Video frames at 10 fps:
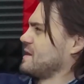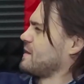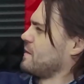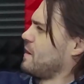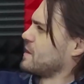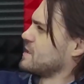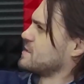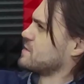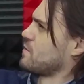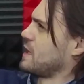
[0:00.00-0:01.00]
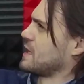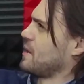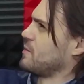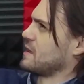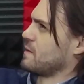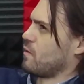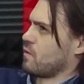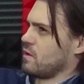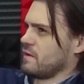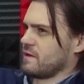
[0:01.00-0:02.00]
The longest running company in the
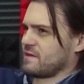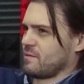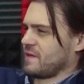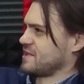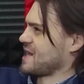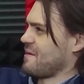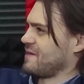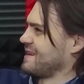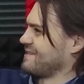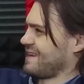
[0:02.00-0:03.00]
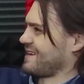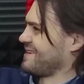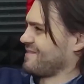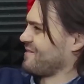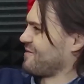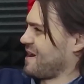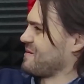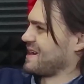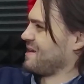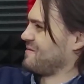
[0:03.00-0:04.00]
world is some like Japanese like
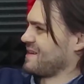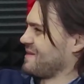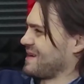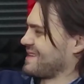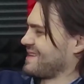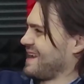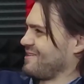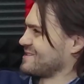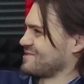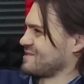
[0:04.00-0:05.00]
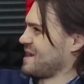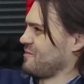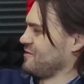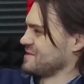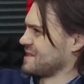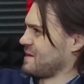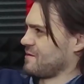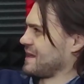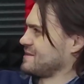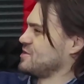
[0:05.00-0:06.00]
framing company that makes houses or temples, and
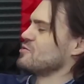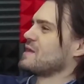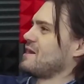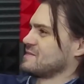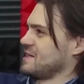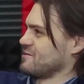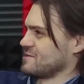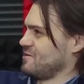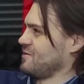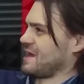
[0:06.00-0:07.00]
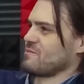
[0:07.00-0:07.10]
they're like 2,000 years old, like